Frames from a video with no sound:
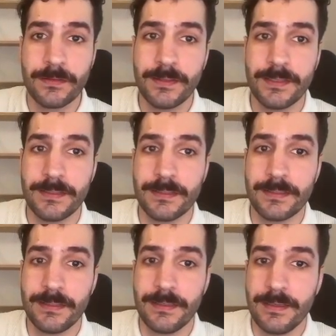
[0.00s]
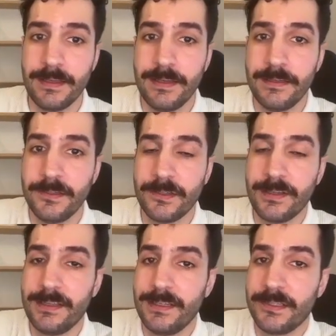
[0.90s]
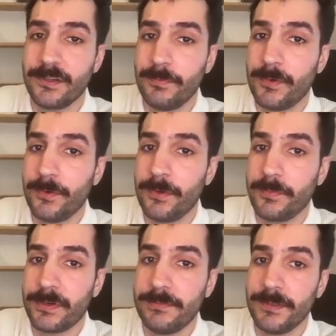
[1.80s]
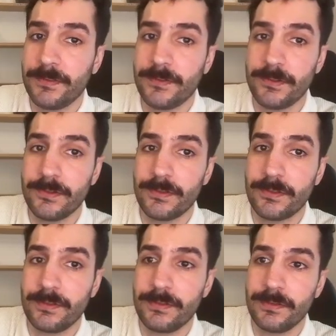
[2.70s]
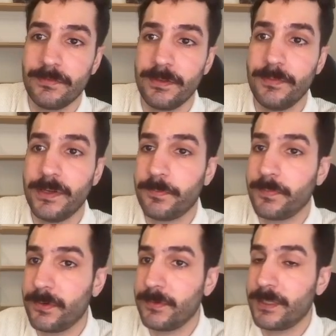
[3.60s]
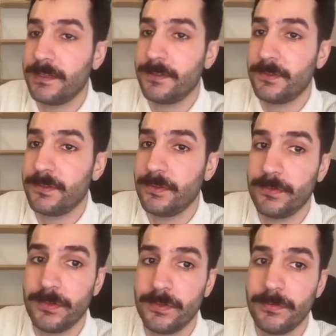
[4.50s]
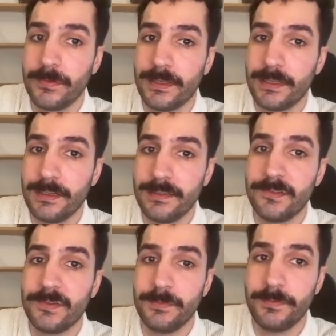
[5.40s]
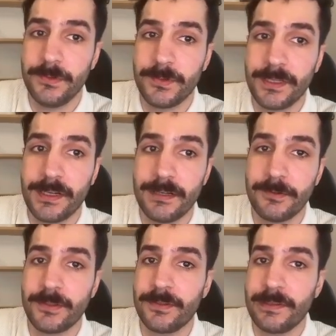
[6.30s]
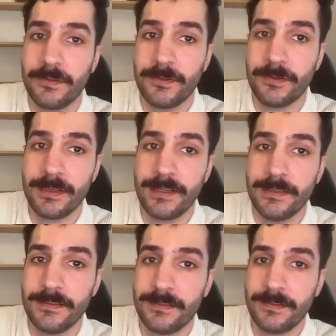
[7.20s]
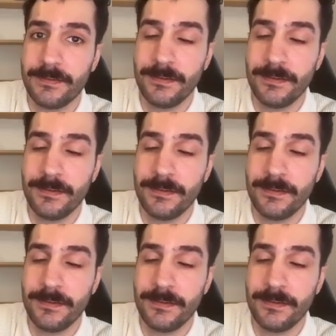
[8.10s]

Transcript: This initial model parameters will be uploaded to Studio and then distributed out to clients.